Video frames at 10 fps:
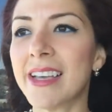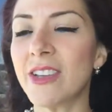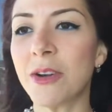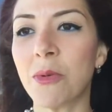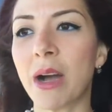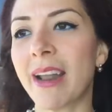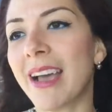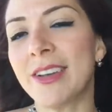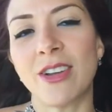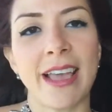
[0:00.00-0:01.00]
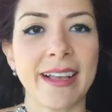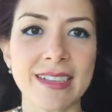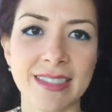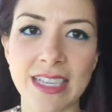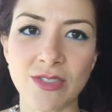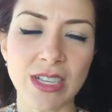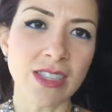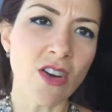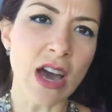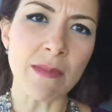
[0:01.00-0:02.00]
you know what, I don't like accessories.
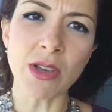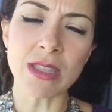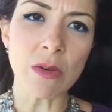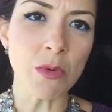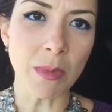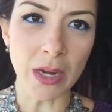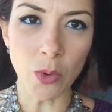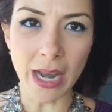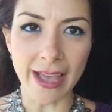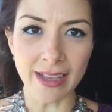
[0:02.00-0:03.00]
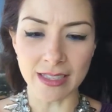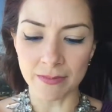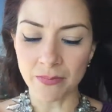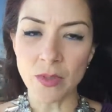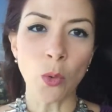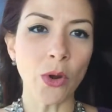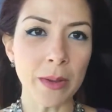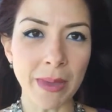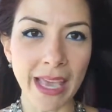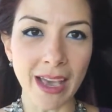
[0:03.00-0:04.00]
No, I'm not that woman who likes
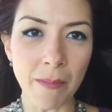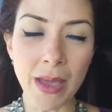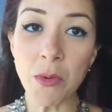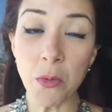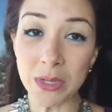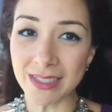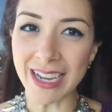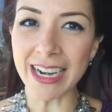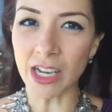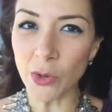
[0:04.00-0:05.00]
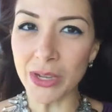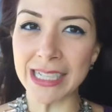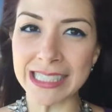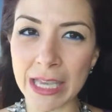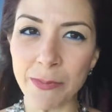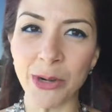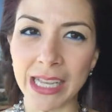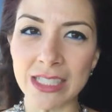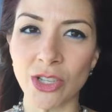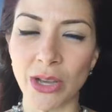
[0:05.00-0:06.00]
wearing makeup. And when we start looking deeper
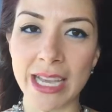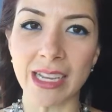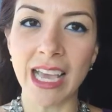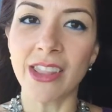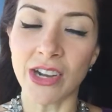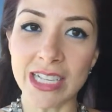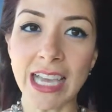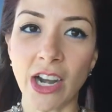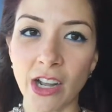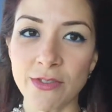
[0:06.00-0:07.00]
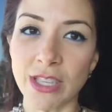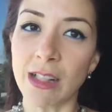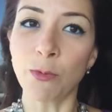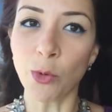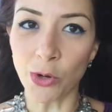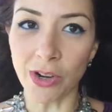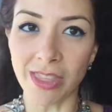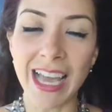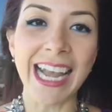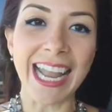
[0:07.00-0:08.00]
into it, there is a lot of
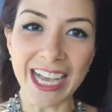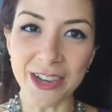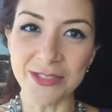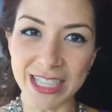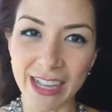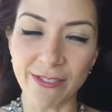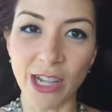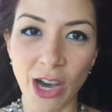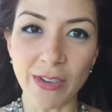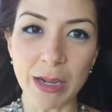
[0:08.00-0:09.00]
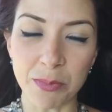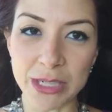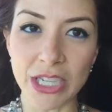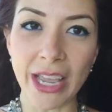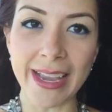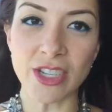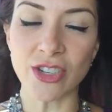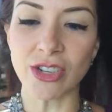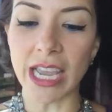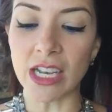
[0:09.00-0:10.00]
self-worth, lack of self-love and
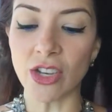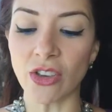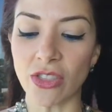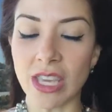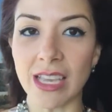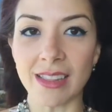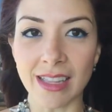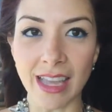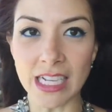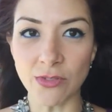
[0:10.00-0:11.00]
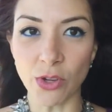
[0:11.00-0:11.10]
appreciation, and not thinking that that is